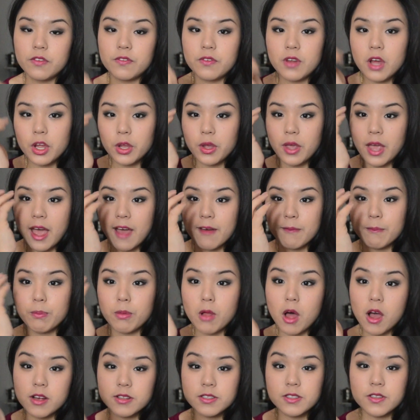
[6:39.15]
If not, you have
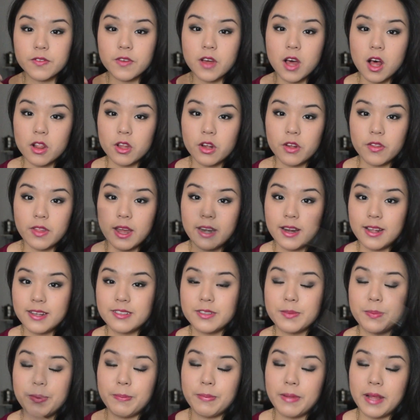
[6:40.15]
blocks of color that needs
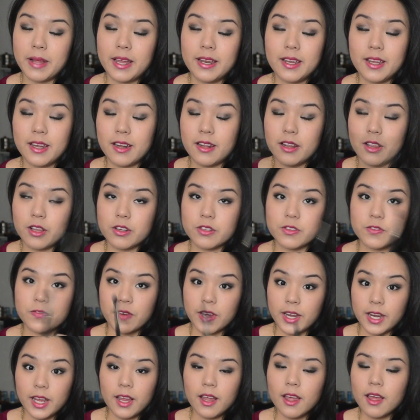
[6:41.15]
to be blended and looks
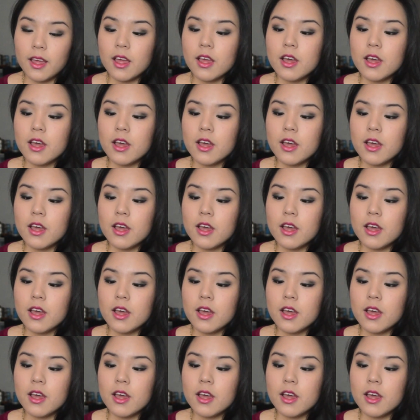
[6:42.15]
funny.